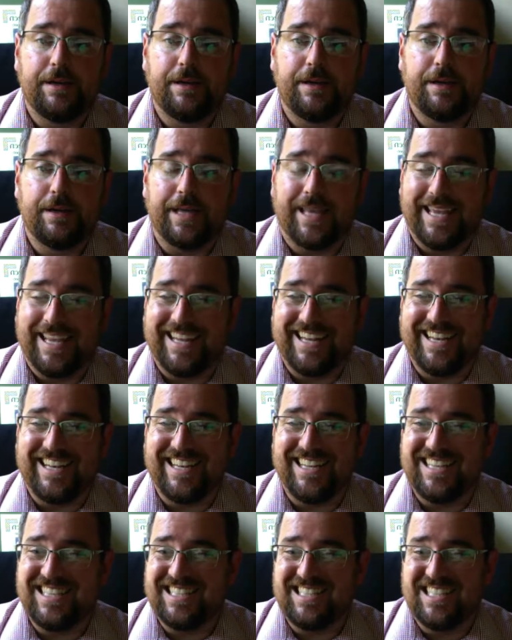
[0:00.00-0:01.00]
again,
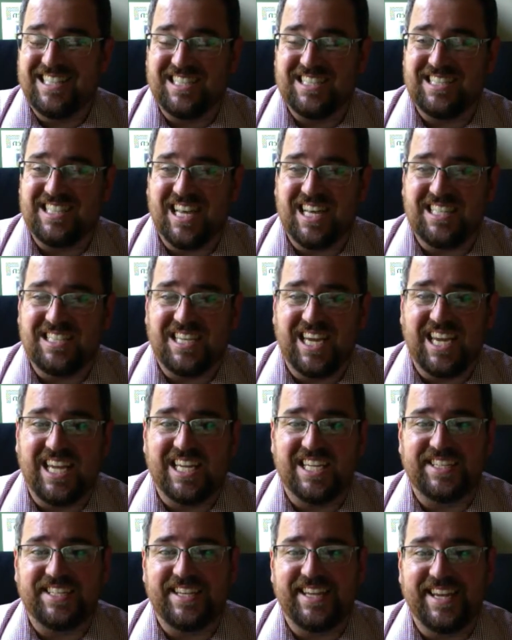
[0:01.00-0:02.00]
does that take
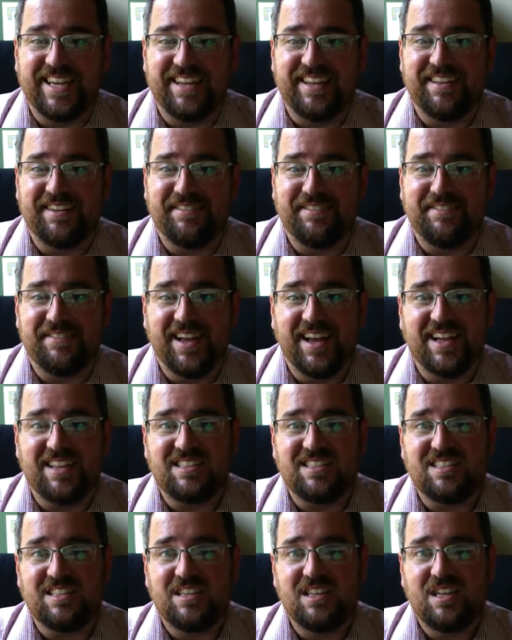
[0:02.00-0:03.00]
into any
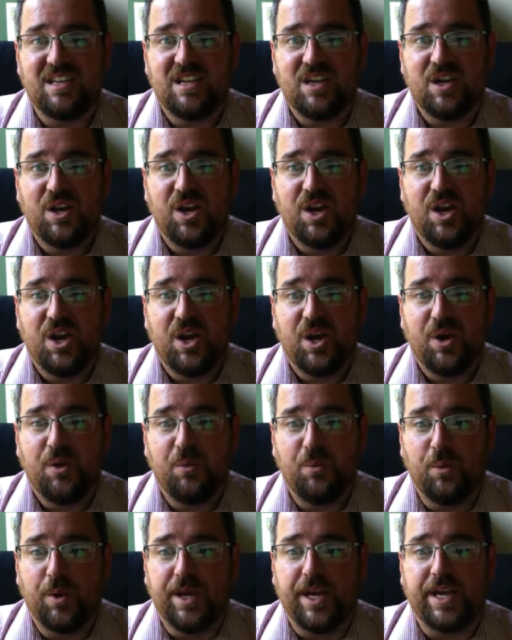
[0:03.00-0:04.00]
effect
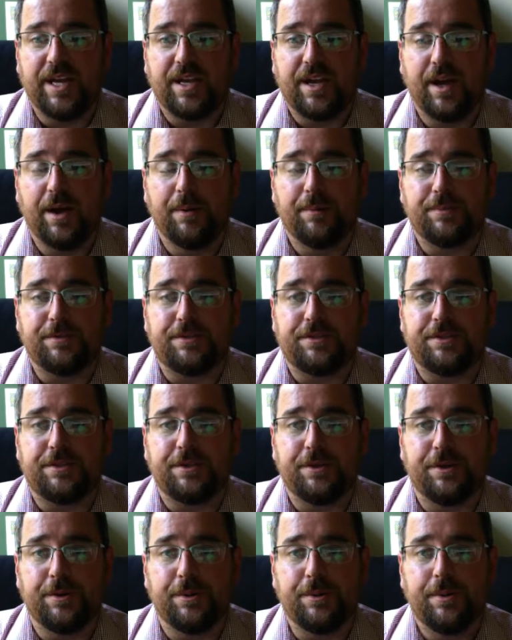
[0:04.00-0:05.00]
when it comes
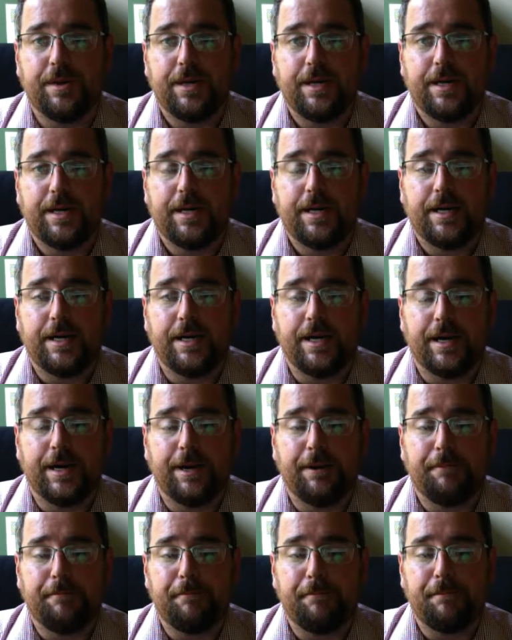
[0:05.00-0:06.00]
to
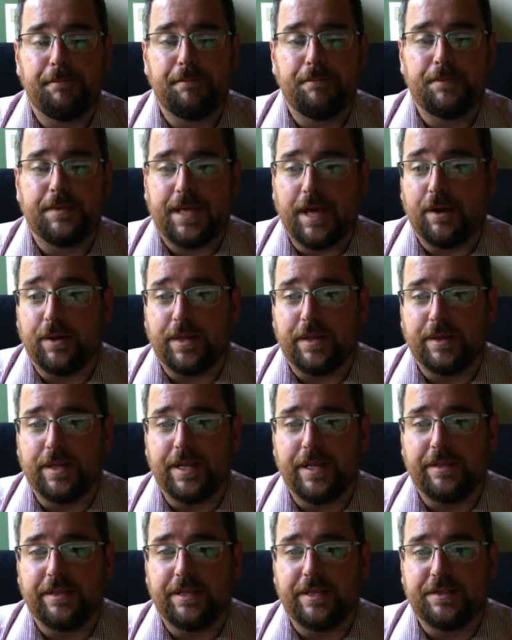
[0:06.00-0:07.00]

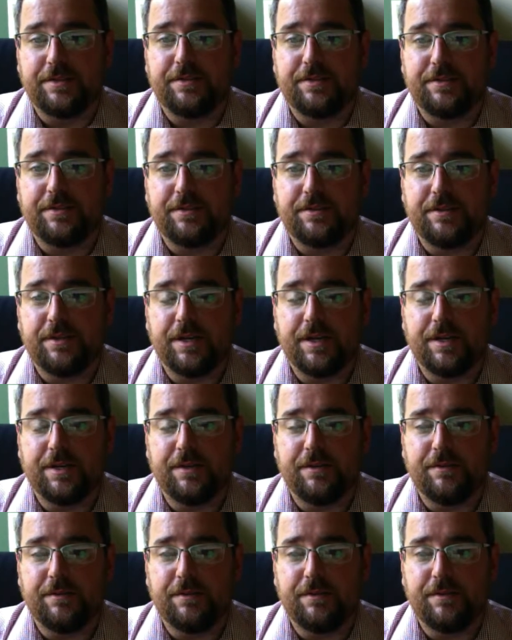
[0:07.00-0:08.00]
calculating these
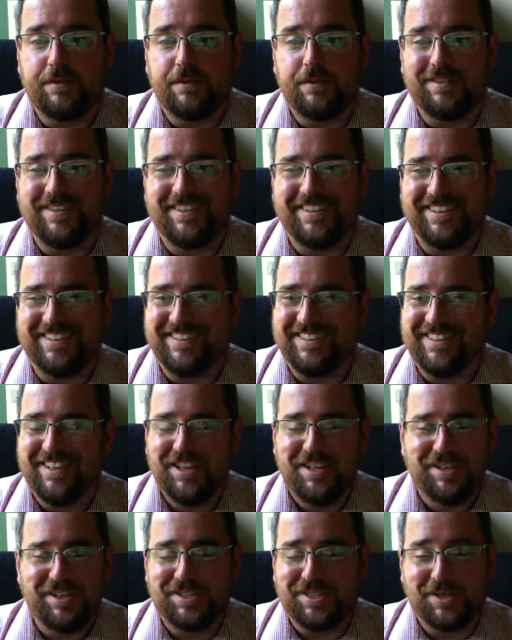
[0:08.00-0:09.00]

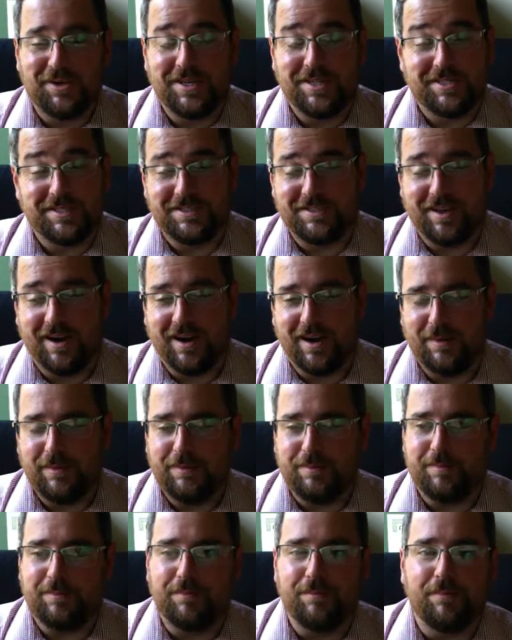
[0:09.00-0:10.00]
these equations? Sorry, my
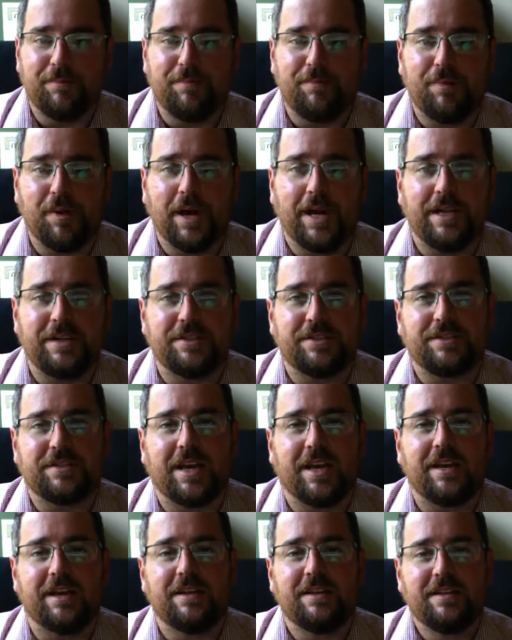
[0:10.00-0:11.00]
brain just
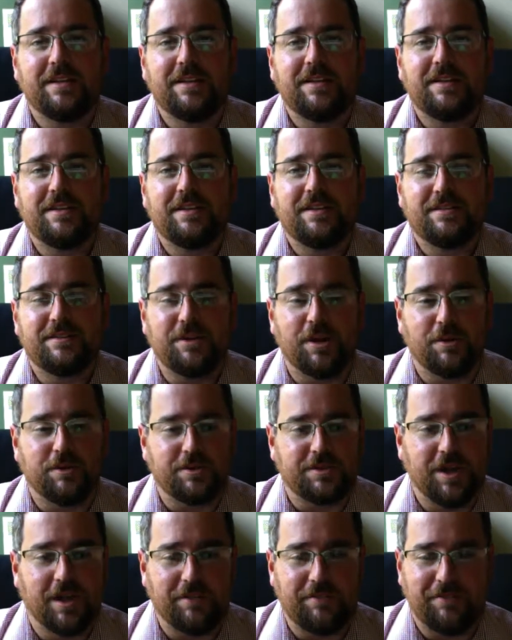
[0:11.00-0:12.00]
kind of
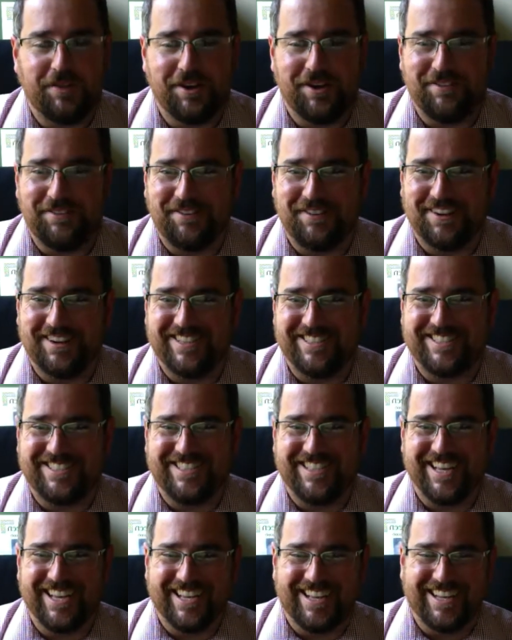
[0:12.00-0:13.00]
dozed off there for a
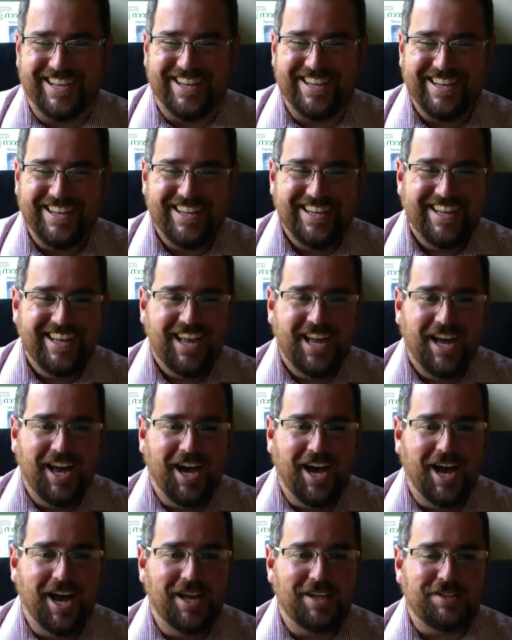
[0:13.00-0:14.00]
second.
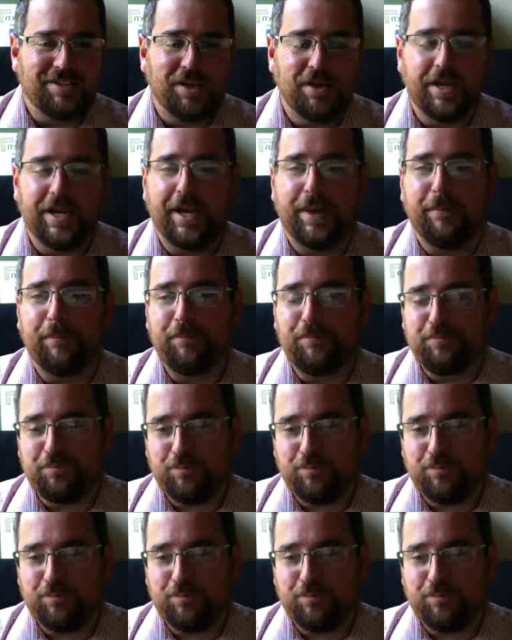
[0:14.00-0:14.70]
So again,